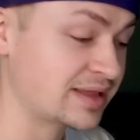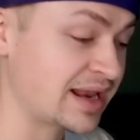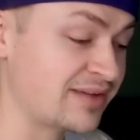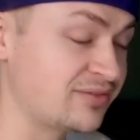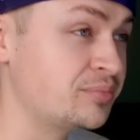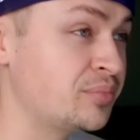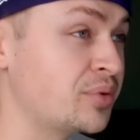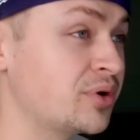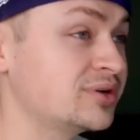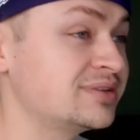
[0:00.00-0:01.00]
that have
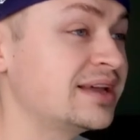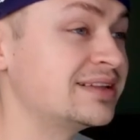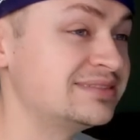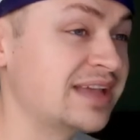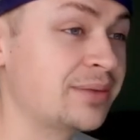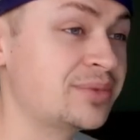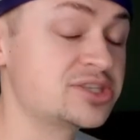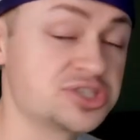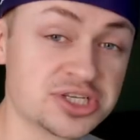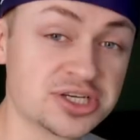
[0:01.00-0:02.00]
burned
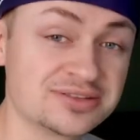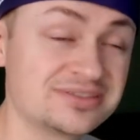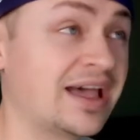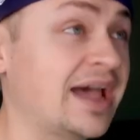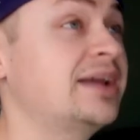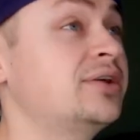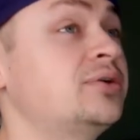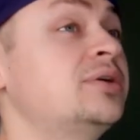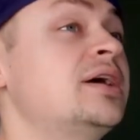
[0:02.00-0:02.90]
damage title.